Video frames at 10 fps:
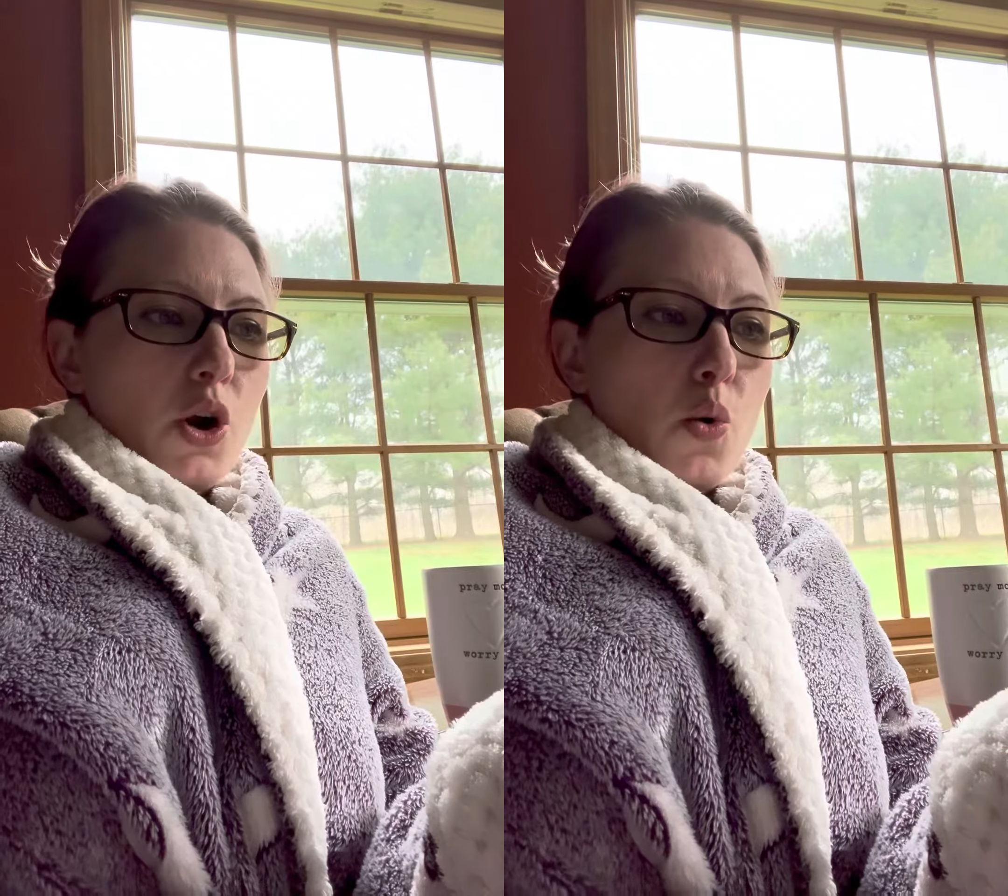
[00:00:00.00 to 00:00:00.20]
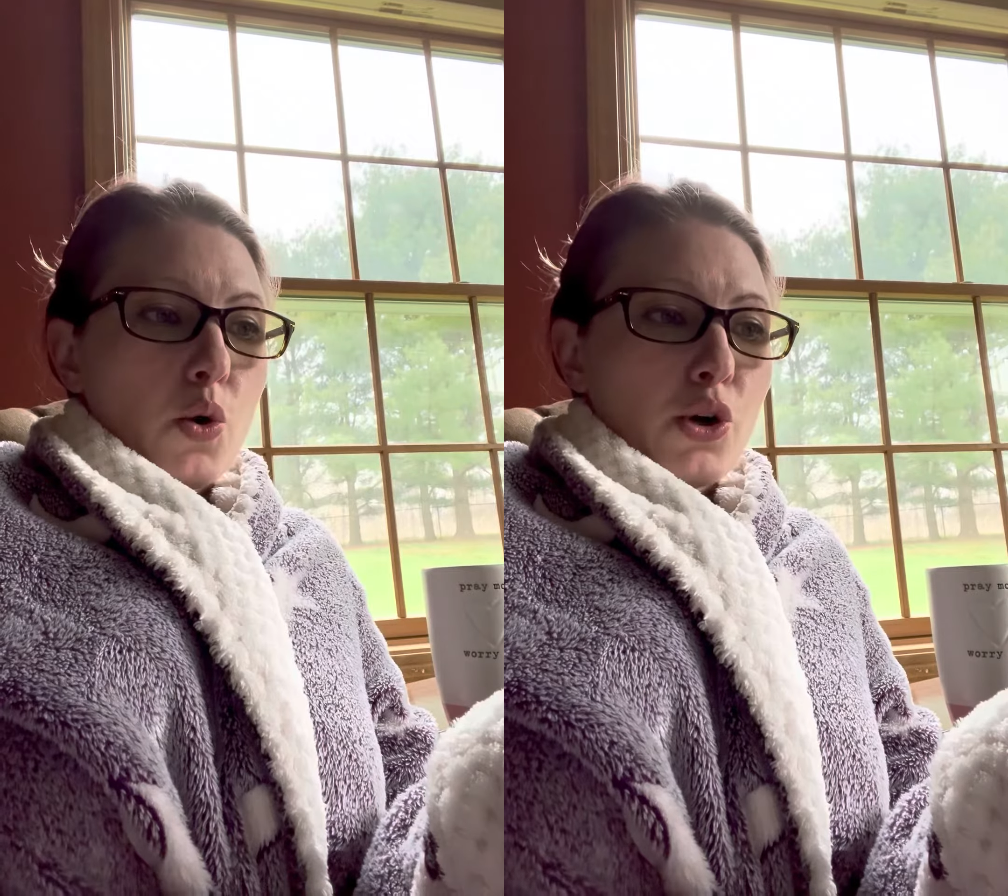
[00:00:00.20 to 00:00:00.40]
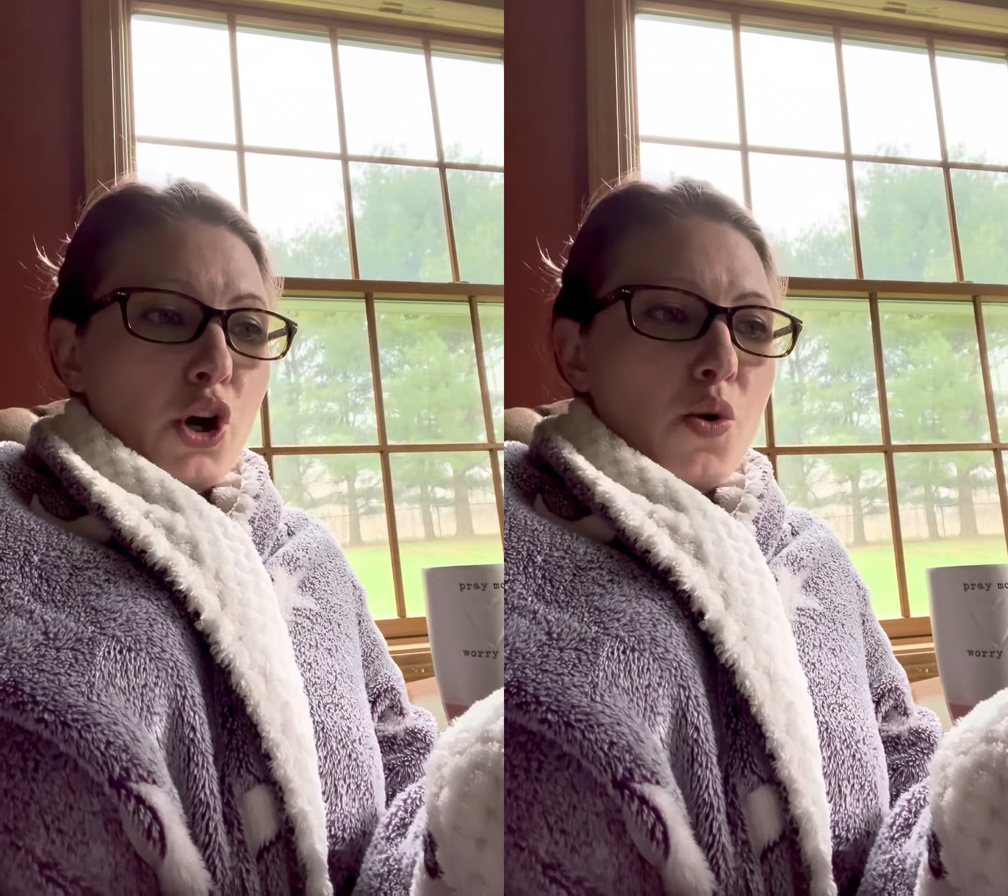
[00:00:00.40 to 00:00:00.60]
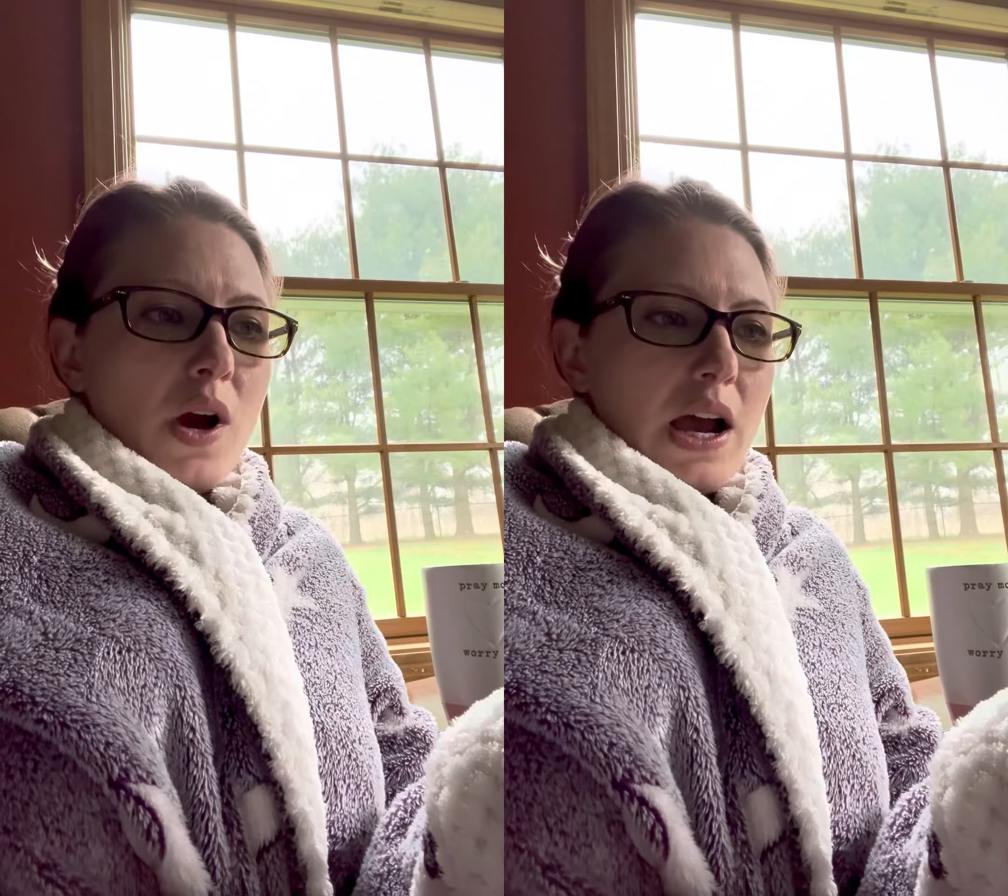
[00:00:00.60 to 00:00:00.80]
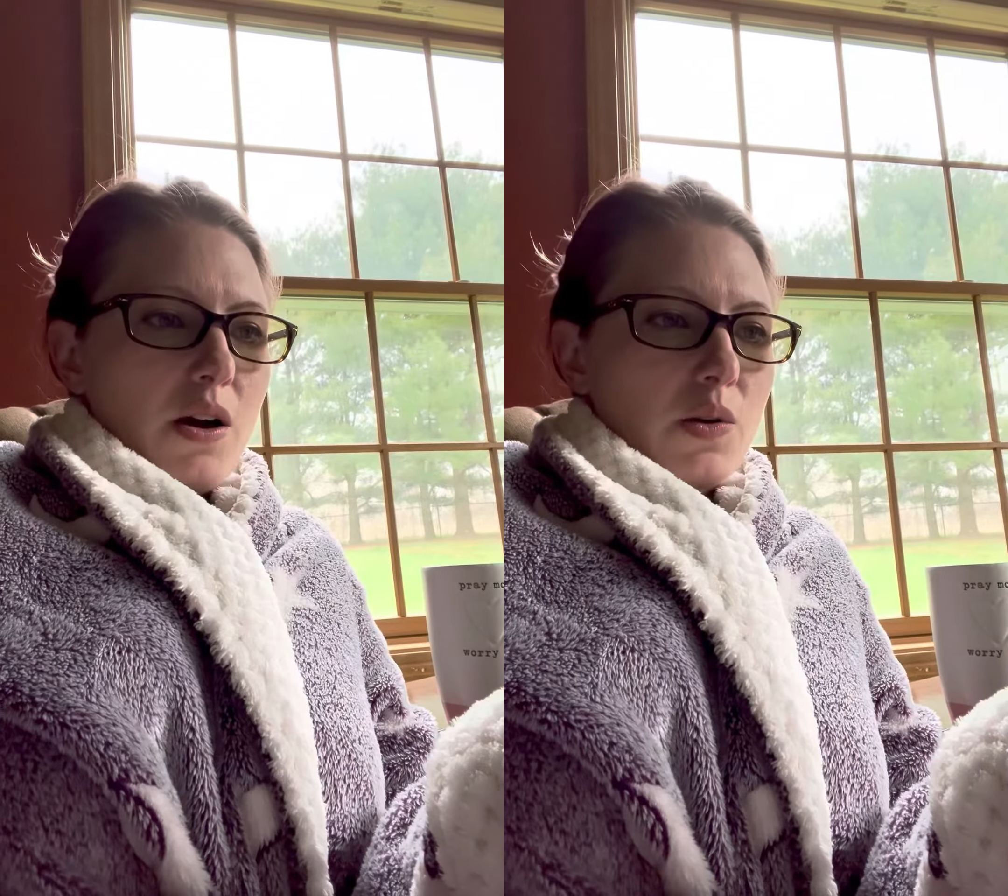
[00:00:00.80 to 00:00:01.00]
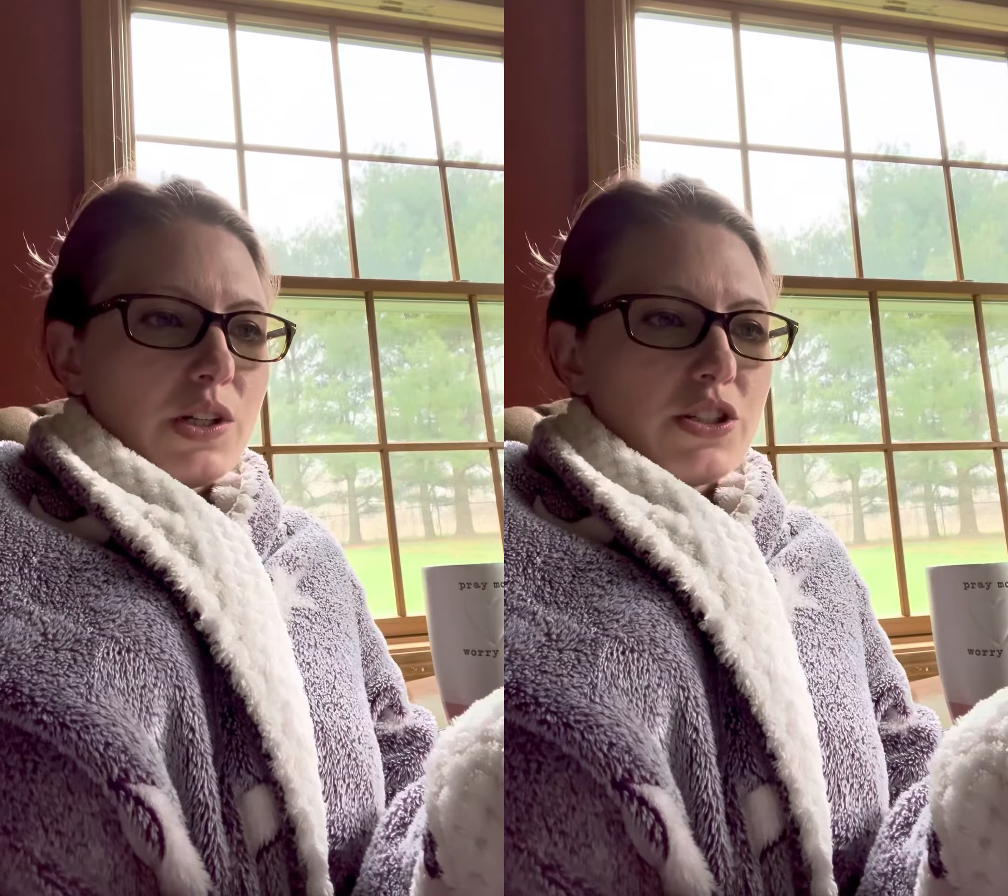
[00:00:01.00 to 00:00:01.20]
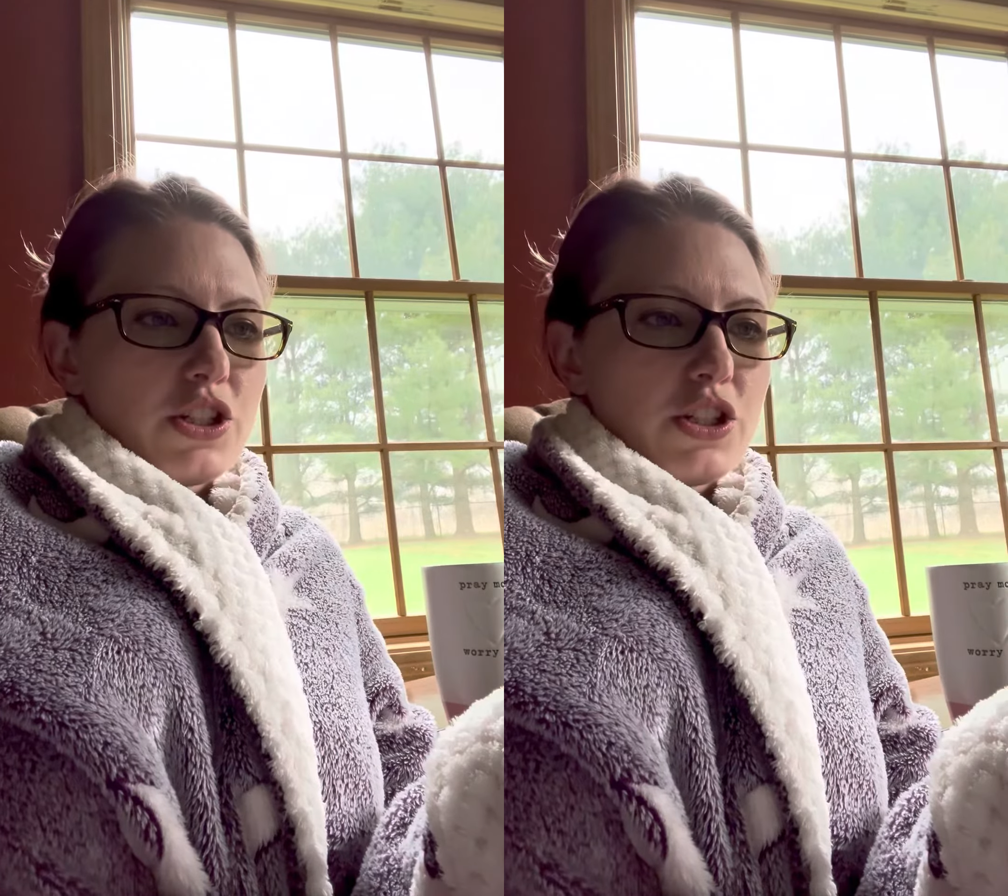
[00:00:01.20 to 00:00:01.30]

or know-how to